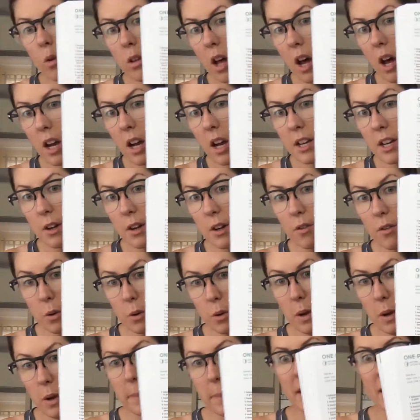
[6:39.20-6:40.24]
long and
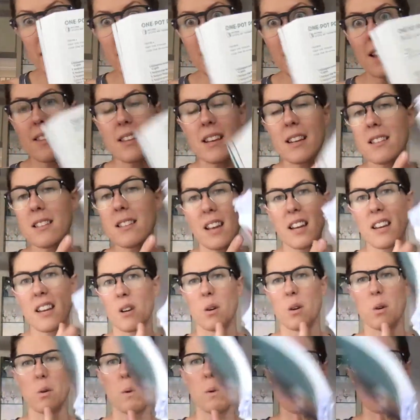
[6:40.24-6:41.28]
overwhelming and then like
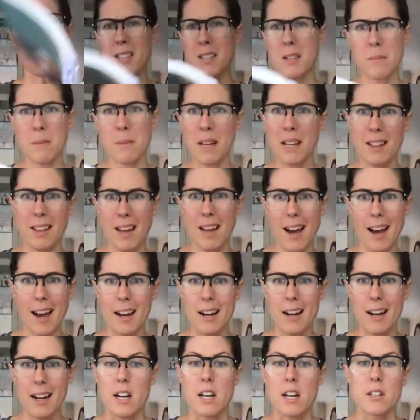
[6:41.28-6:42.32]
who wants to make that
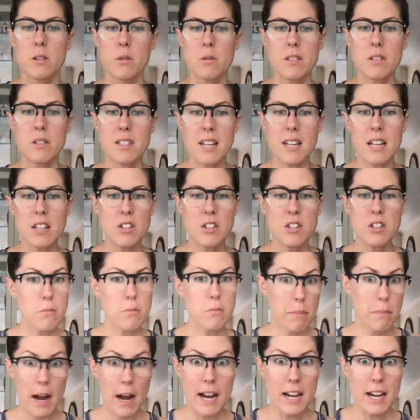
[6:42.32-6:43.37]
so instead just
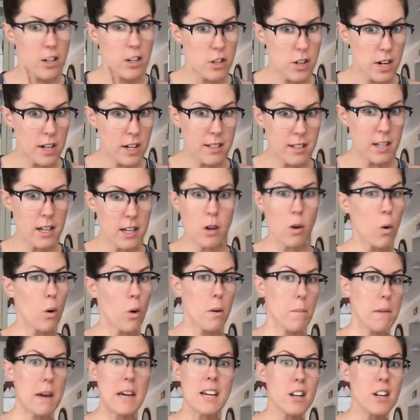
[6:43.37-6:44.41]
buy your dressing
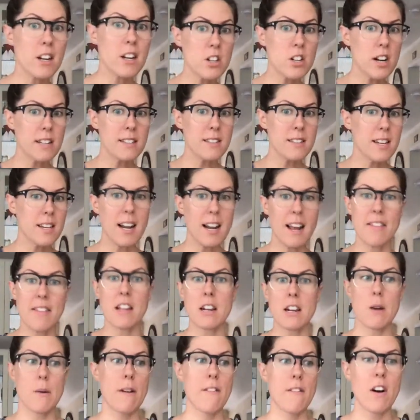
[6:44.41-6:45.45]
or make your dressing and then
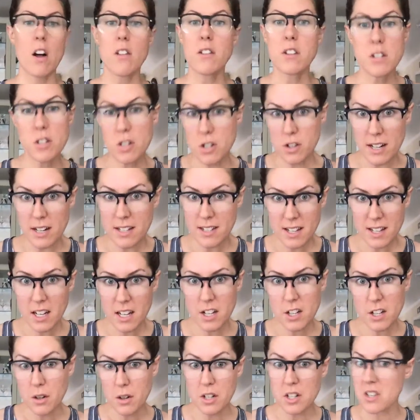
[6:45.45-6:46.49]
you have all this dressing
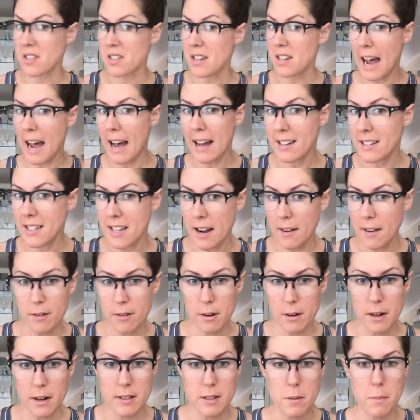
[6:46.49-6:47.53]
and you can just add to every
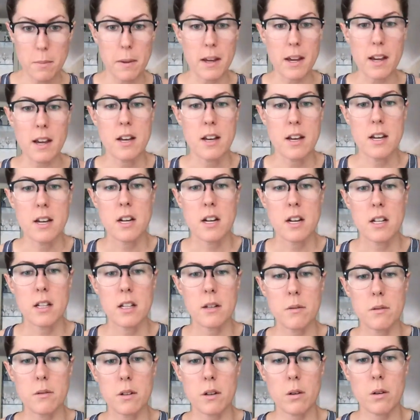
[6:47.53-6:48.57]
recipe
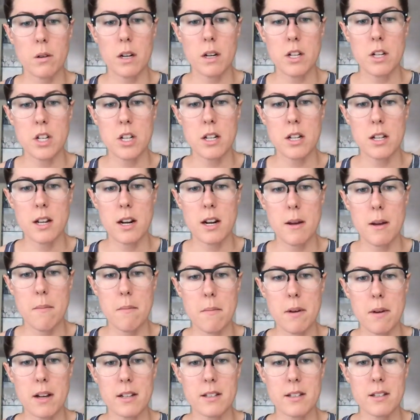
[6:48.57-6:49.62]
there was a question that i
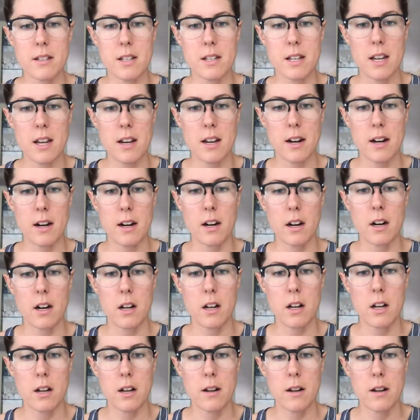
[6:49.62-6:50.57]
missed here